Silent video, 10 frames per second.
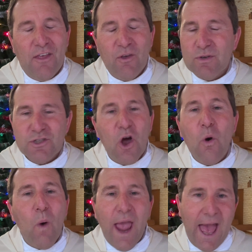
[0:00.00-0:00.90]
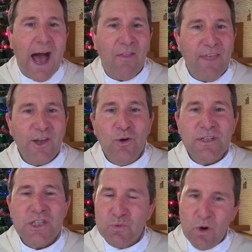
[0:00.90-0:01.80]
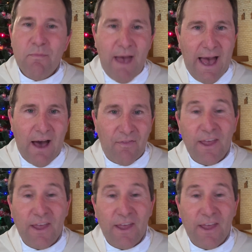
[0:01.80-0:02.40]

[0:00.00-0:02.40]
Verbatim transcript: There was no way out. They couldn't swim out.